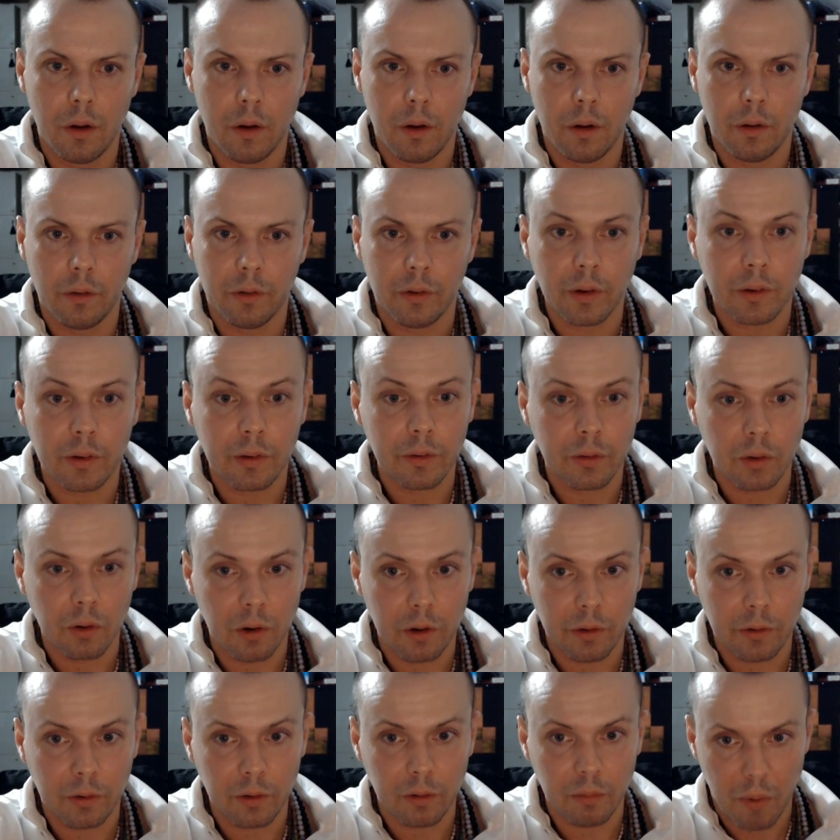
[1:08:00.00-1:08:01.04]
Six of
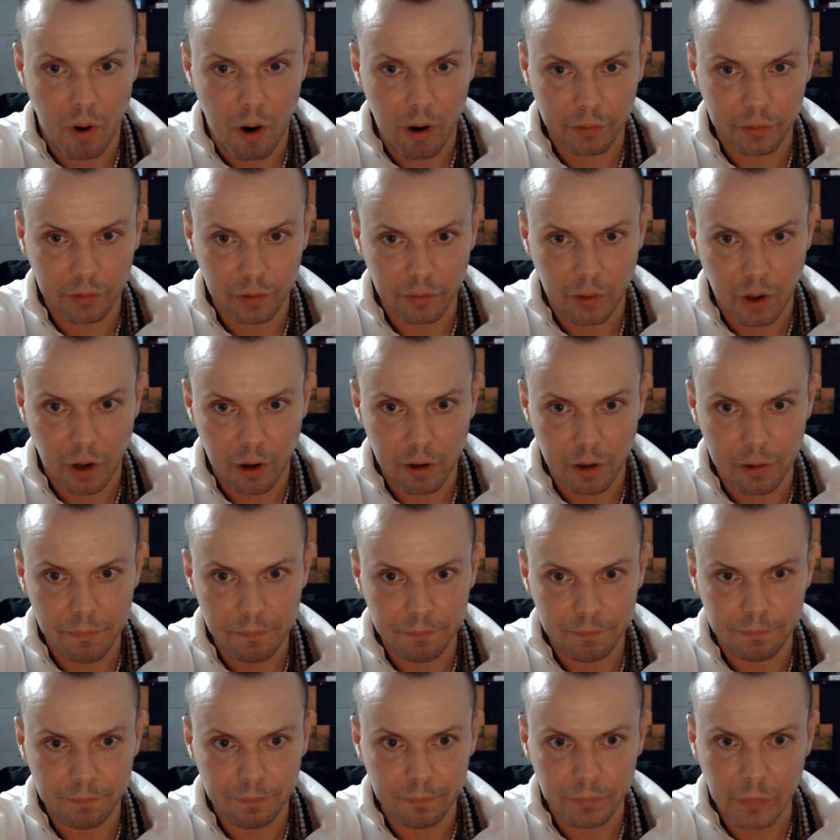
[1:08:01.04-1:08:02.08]
Swords is a positive card.
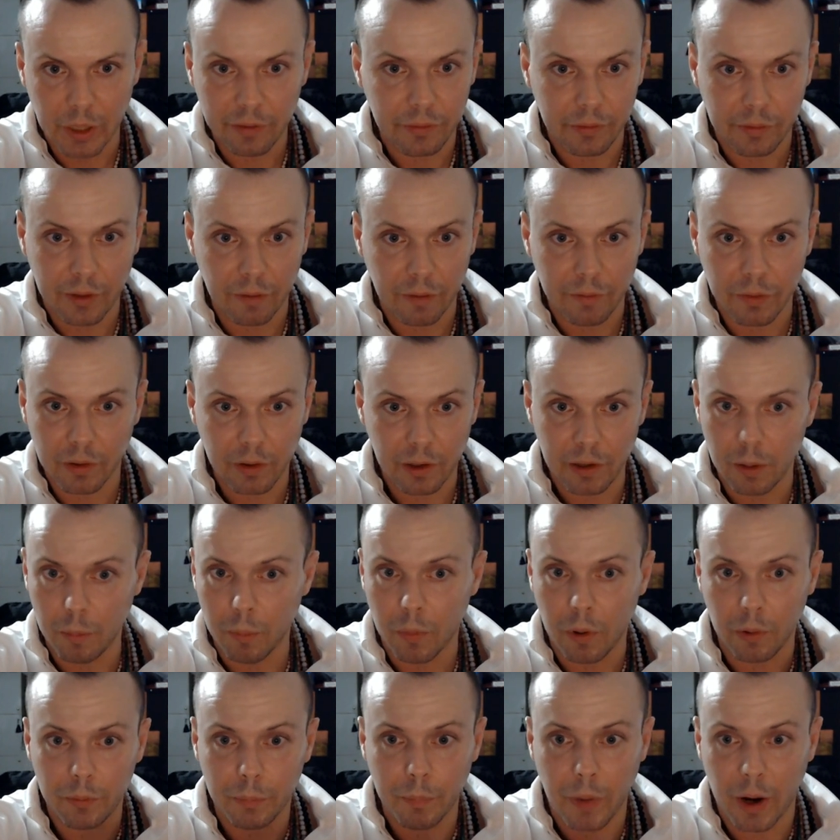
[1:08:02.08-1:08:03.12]
It's definitely
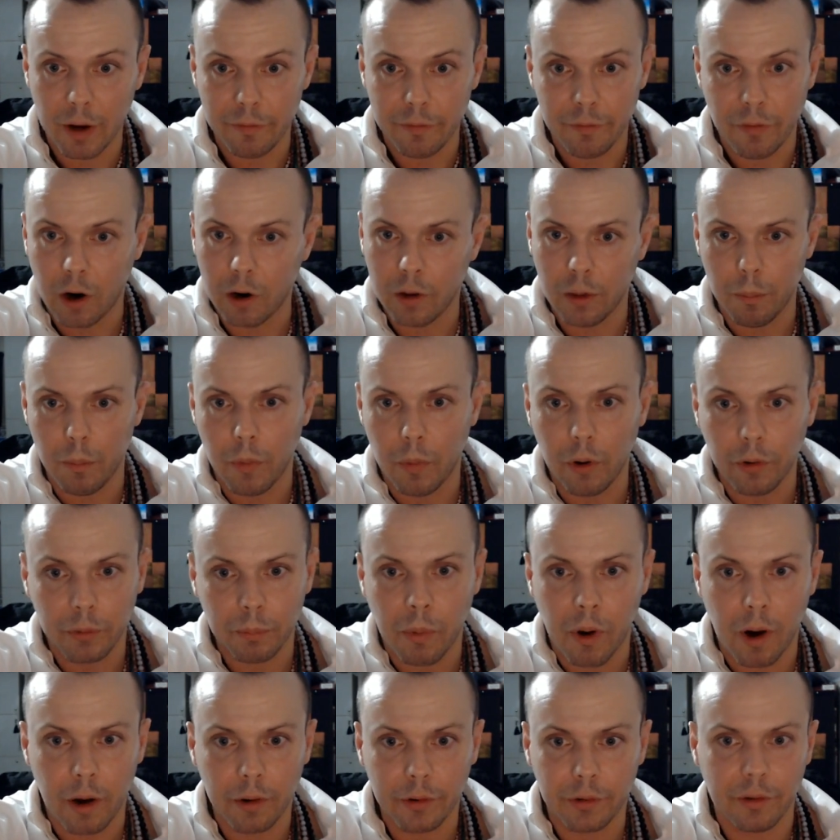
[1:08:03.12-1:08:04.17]
by far the most
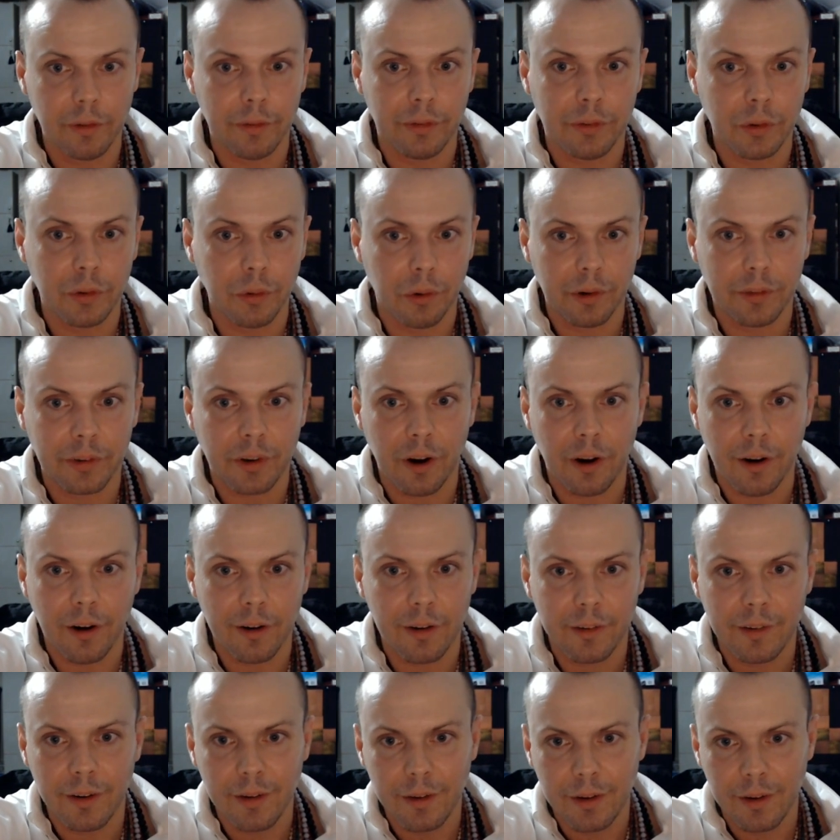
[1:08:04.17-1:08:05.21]
positive Swords
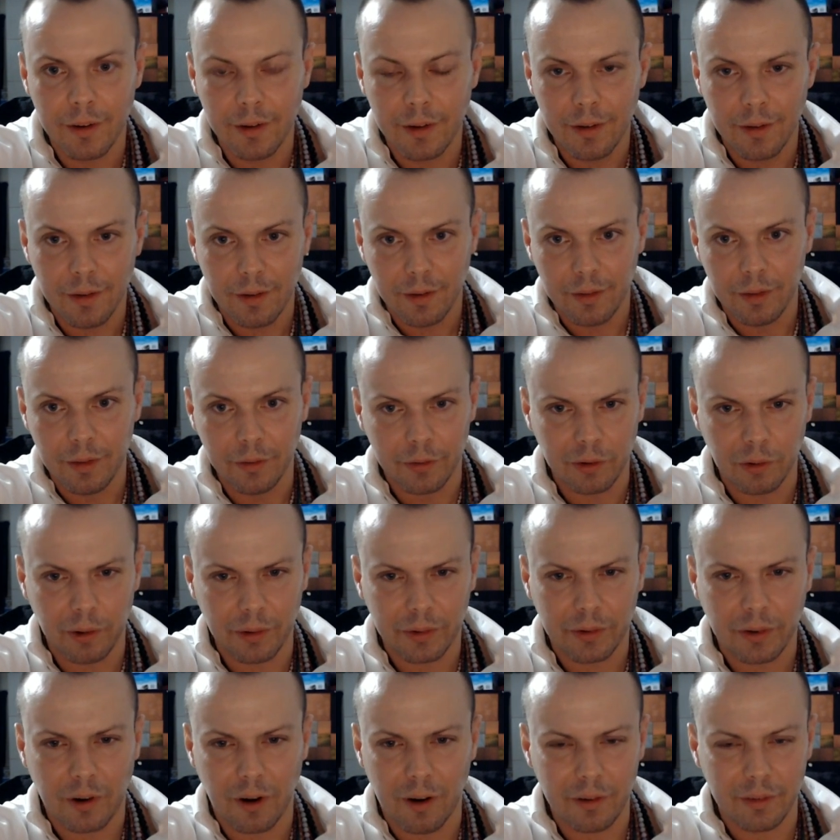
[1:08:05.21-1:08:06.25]
card. The Swords
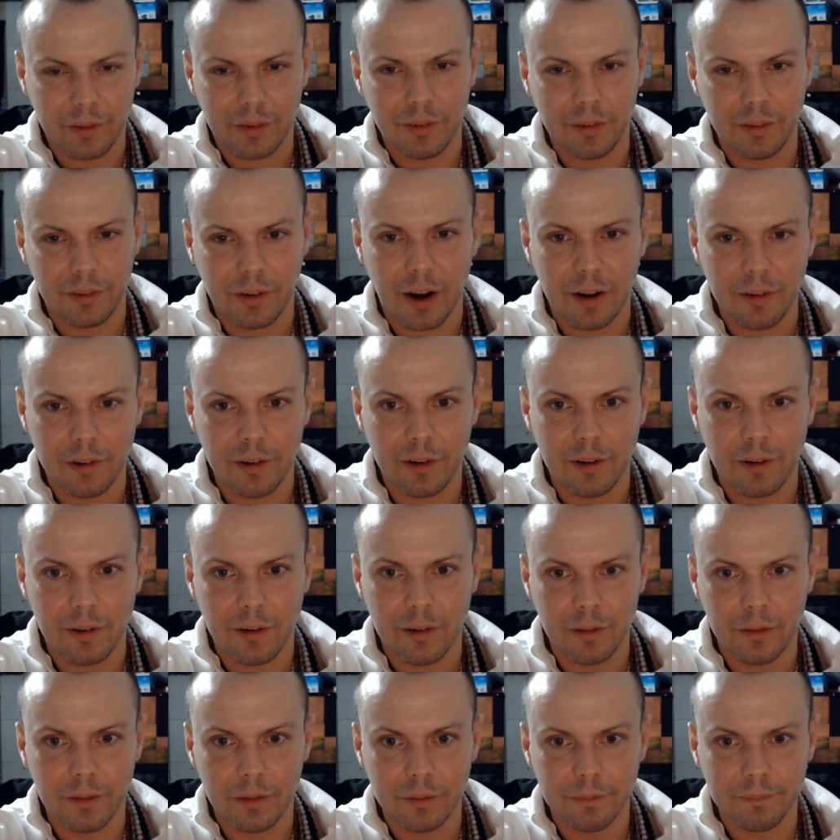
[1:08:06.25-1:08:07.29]
cards in general
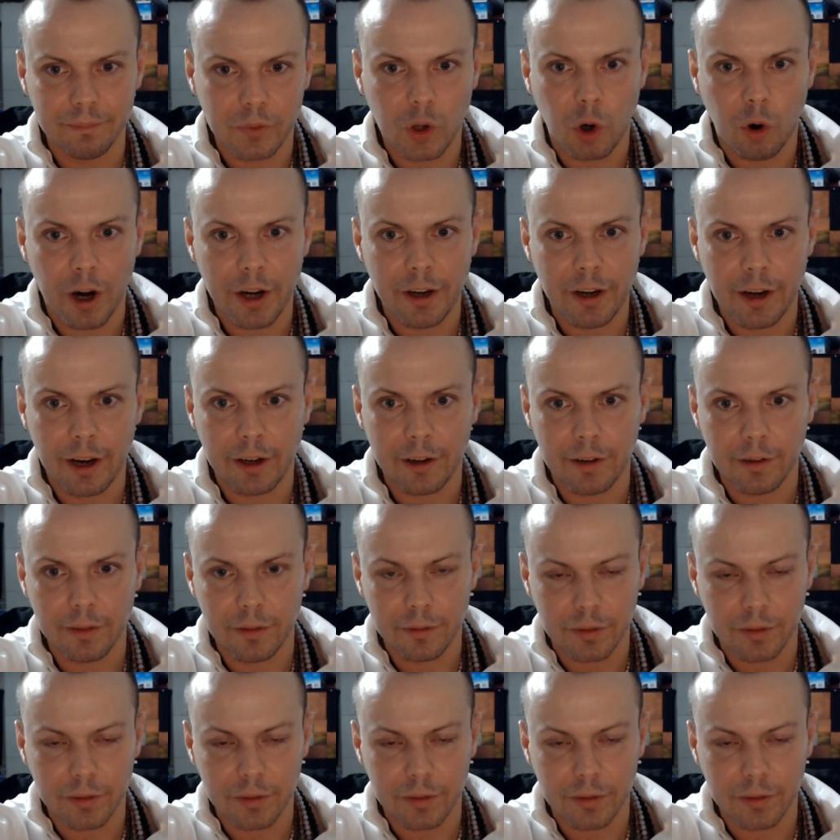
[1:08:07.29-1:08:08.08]
are quite negative.